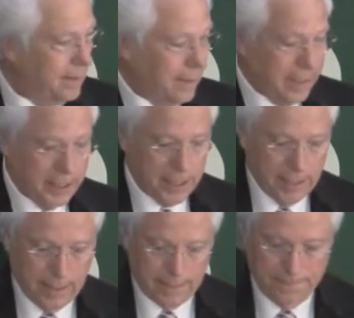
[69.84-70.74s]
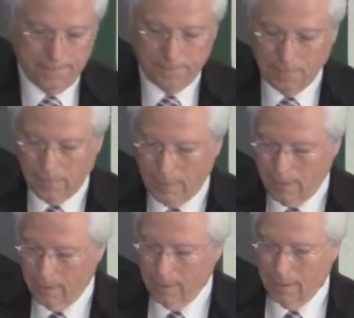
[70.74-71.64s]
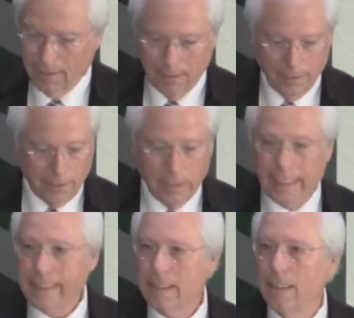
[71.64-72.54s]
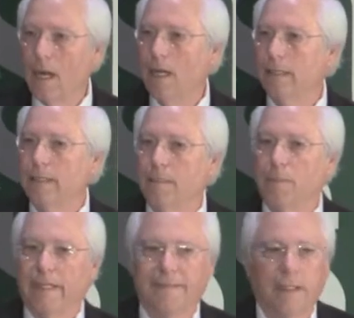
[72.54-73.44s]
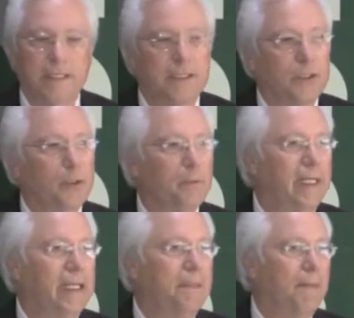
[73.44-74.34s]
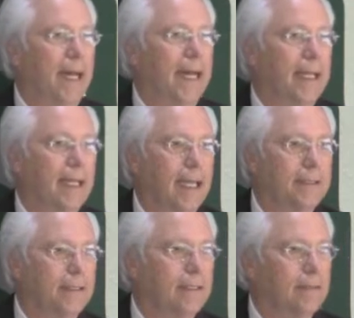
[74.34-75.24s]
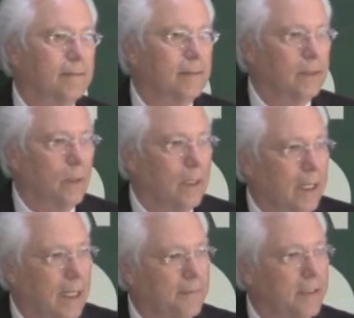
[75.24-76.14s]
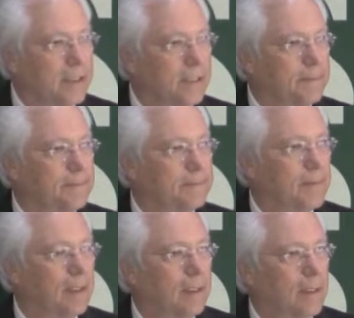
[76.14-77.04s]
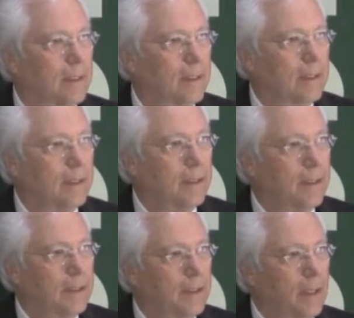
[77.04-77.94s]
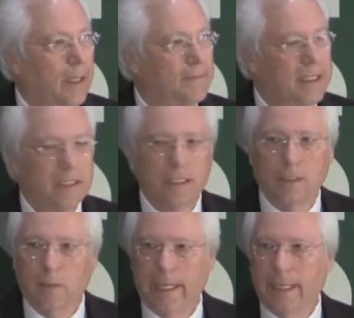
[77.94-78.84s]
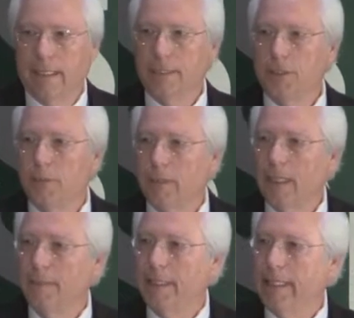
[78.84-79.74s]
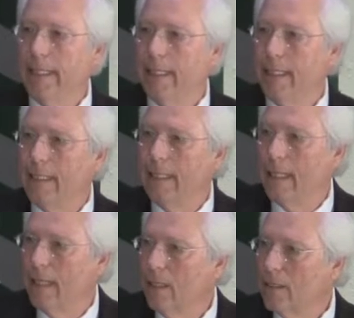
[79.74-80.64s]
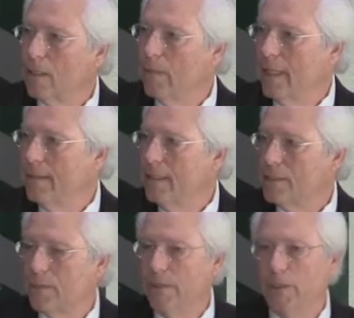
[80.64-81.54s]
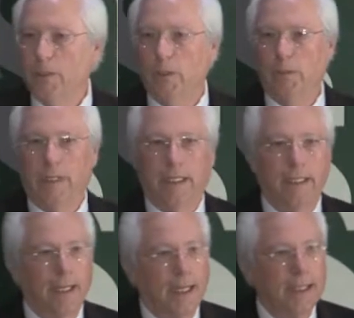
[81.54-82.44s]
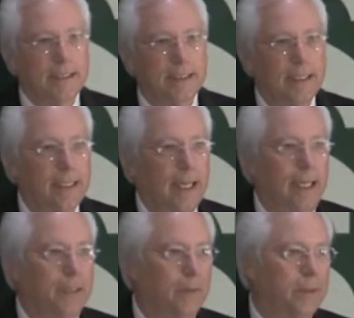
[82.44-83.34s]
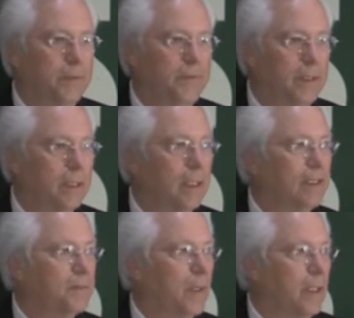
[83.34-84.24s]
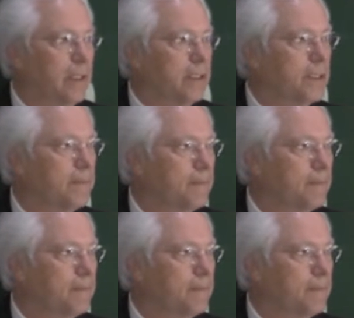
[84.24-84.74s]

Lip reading: Thank you, Chuck. Truly is an honor and a privilege to be back at the NORA conference. You know, I visited around as you were coming in, and I look around this room and I see a room full of partners.